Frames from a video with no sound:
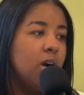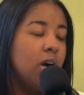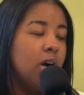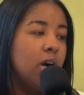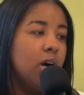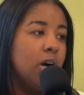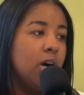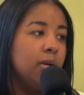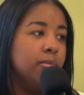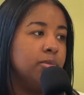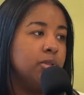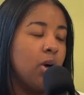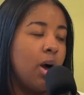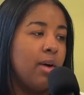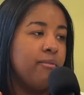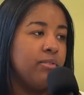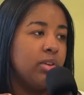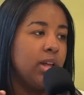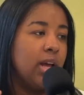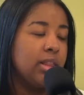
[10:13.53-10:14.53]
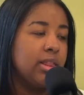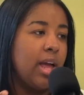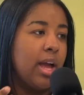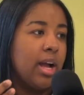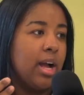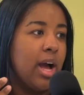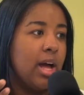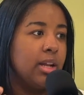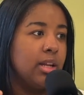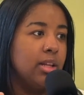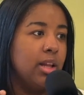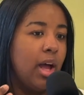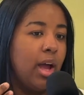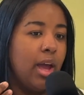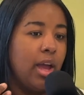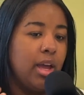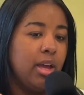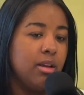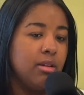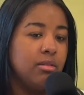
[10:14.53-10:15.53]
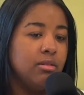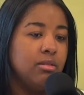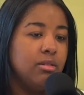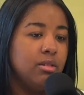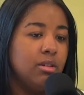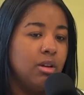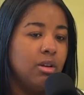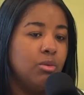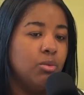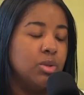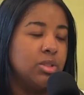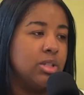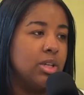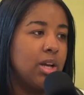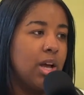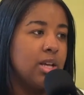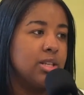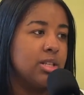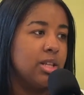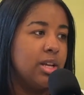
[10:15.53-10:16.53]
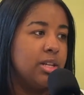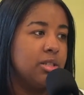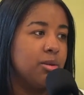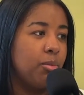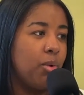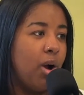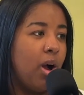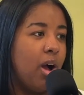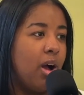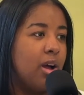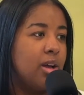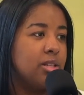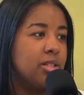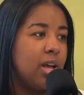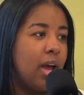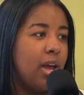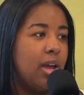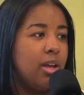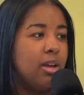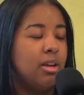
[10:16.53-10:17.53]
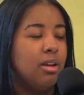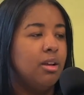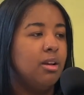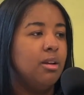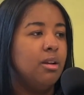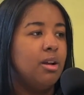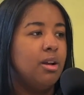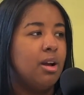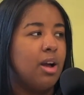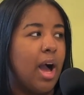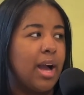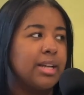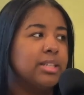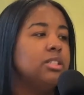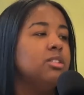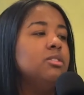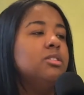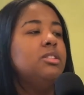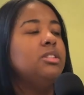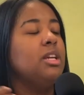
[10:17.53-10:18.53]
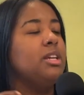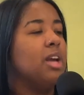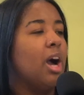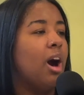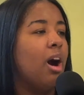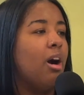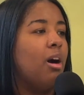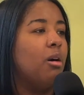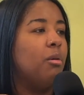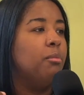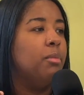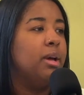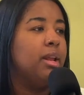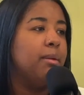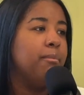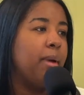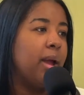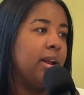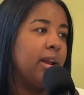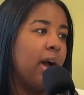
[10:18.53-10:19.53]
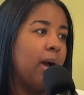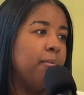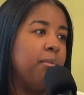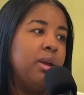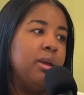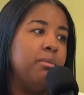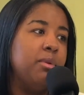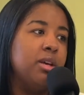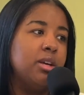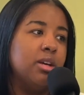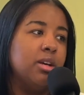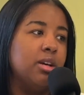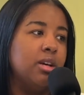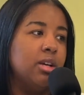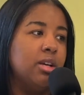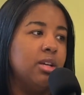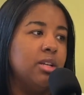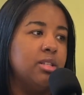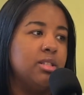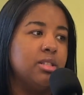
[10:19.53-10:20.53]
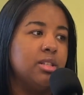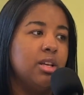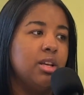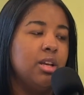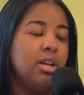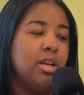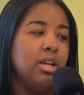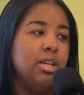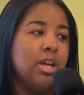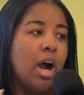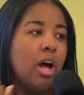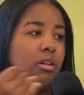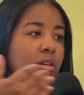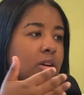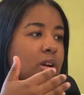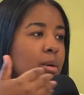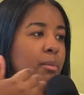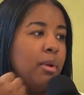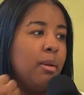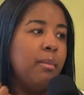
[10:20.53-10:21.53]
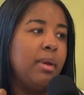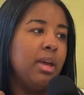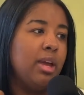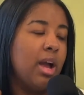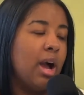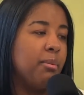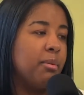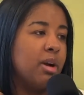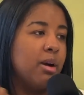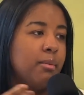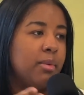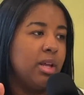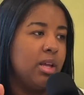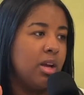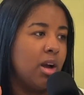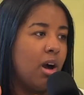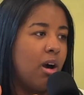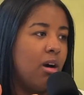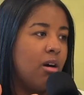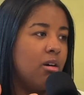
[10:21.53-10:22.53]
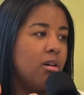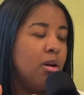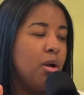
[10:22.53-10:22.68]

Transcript: So I feel like that kind of like was the consolation prize. Like I can still see y'all, but it may not be because y'all are coming to me, I'm coming to y'all.